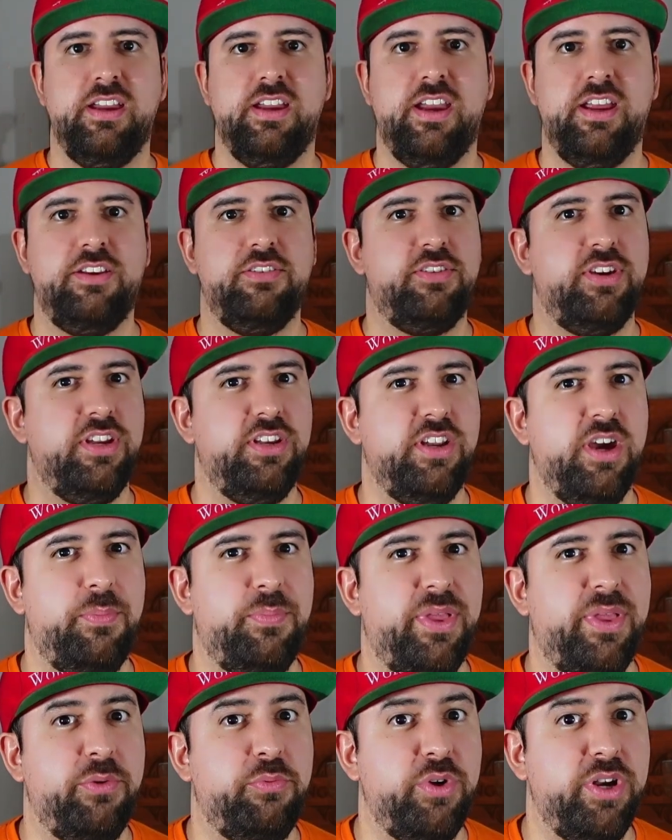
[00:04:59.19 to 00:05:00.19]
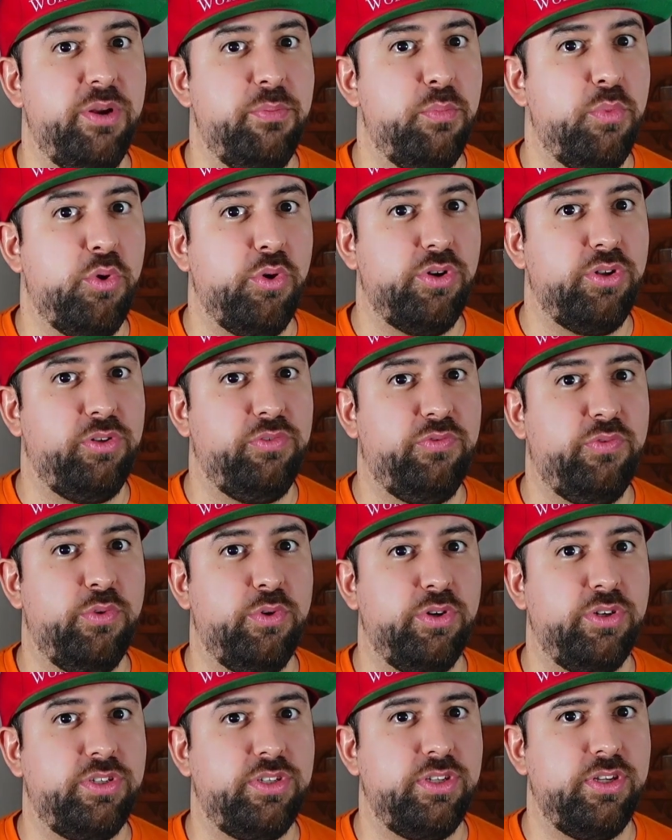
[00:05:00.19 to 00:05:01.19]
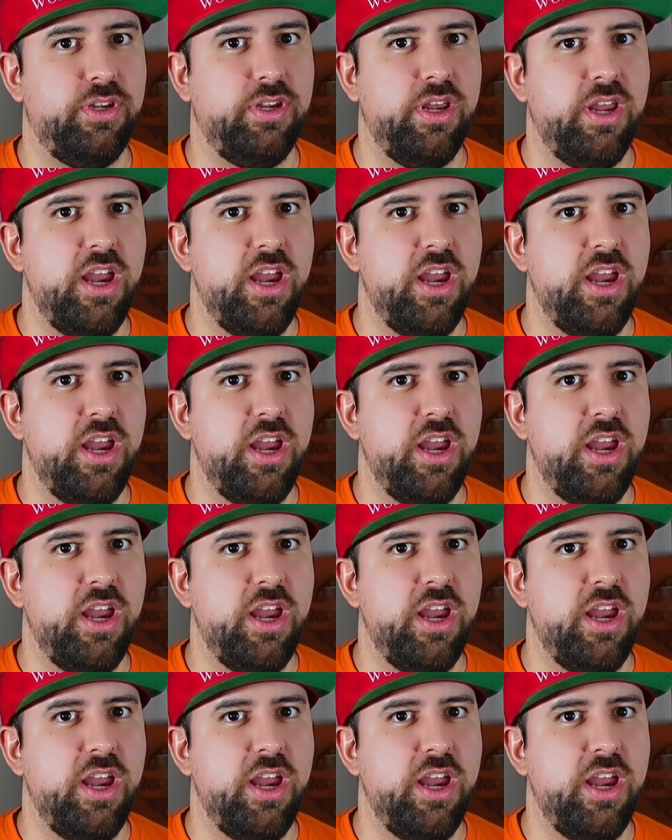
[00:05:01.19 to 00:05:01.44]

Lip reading: And you can top with Immortal Force,